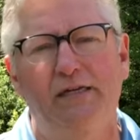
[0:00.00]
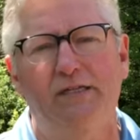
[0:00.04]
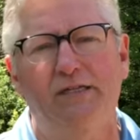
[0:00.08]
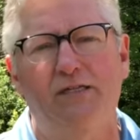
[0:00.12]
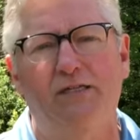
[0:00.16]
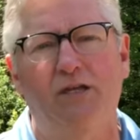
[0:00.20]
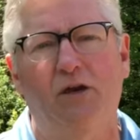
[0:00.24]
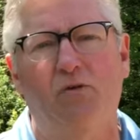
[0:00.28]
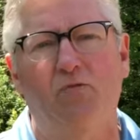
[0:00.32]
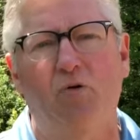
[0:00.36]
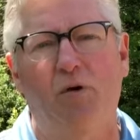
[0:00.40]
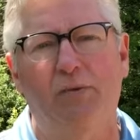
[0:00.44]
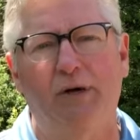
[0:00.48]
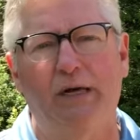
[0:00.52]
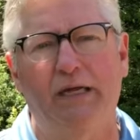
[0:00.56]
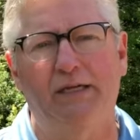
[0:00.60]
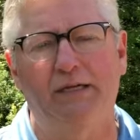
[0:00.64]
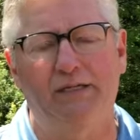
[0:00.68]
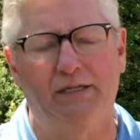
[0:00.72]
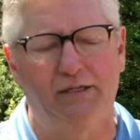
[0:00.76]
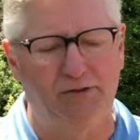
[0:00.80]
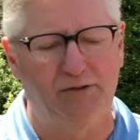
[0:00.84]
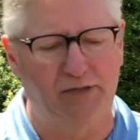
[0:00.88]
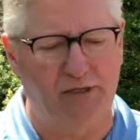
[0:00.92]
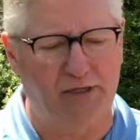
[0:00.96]
So what we're going
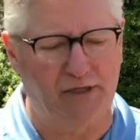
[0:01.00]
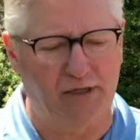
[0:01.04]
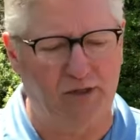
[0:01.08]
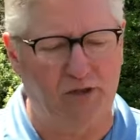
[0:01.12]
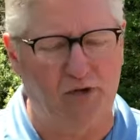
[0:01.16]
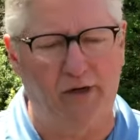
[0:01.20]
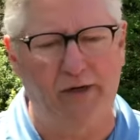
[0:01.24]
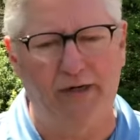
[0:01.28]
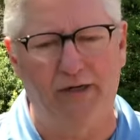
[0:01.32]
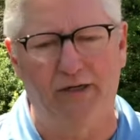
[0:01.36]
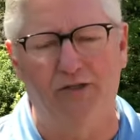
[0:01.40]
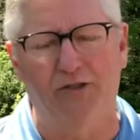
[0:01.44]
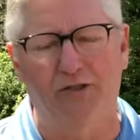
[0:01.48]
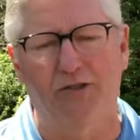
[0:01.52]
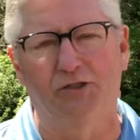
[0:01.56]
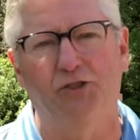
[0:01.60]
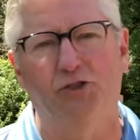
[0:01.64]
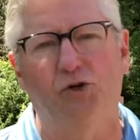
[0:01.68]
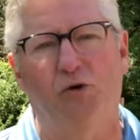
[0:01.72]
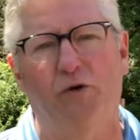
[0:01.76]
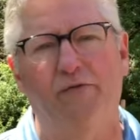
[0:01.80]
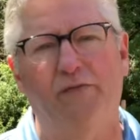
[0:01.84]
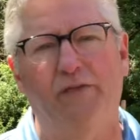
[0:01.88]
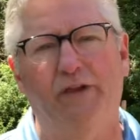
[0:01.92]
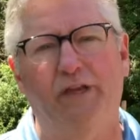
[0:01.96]
to do is going to create a little
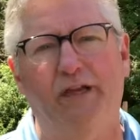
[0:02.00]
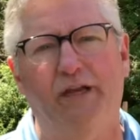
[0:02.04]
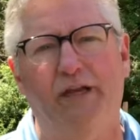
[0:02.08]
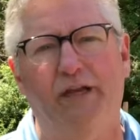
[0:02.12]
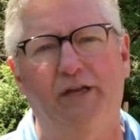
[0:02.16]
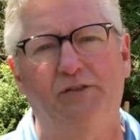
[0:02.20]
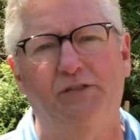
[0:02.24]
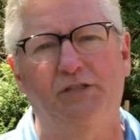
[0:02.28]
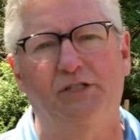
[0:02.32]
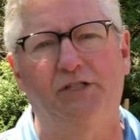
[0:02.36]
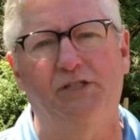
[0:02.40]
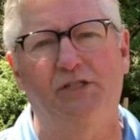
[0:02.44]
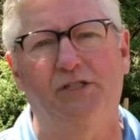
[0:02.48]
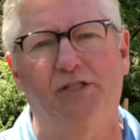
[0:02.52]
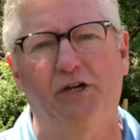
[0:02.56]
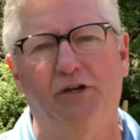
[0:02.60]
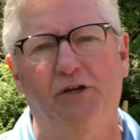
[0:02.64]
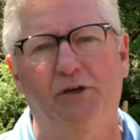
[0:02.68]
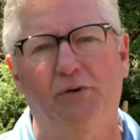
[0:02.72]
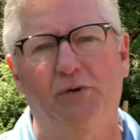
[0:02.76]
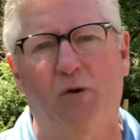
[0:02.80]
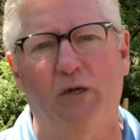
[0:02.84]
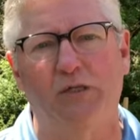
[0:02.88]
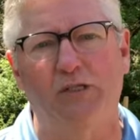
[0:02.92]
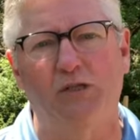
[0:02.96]
short video just to show
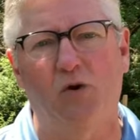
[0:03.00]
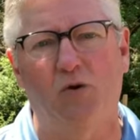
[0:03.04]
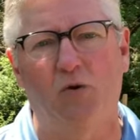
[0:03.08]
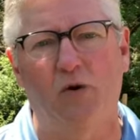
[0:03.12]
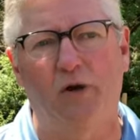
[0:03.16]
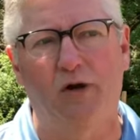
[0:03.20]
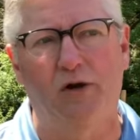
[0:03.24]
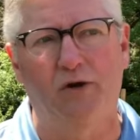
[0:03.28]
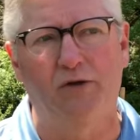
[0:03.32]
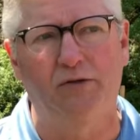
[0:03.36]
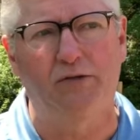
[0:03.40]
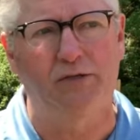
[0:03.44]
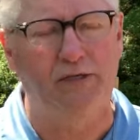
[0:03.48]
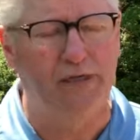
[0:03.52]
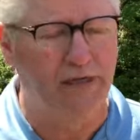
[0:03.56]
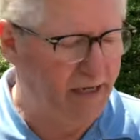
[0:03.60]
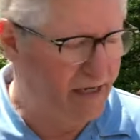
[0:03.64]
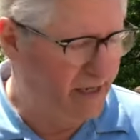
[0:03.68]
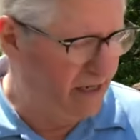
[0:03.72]
you what's going on.